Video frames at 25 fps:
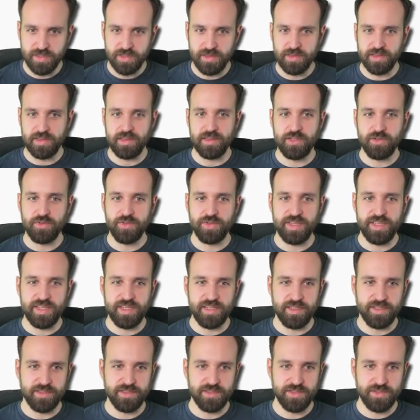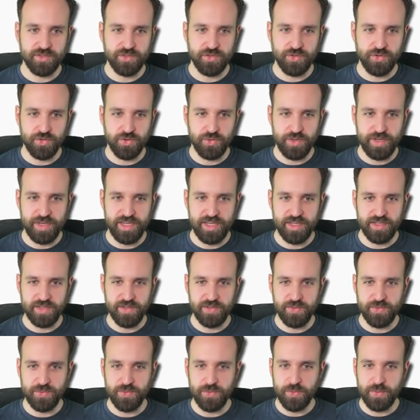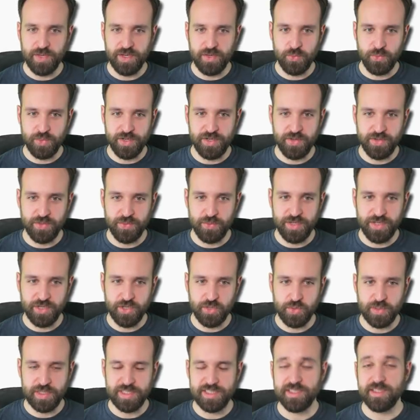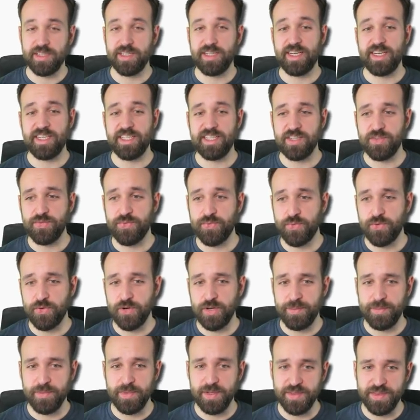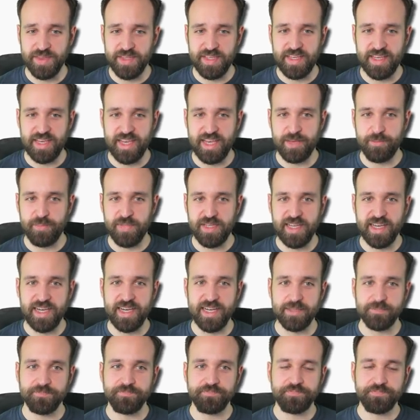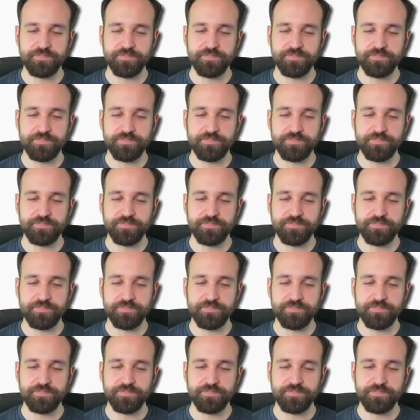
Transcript: loading screen when we request the data from the API.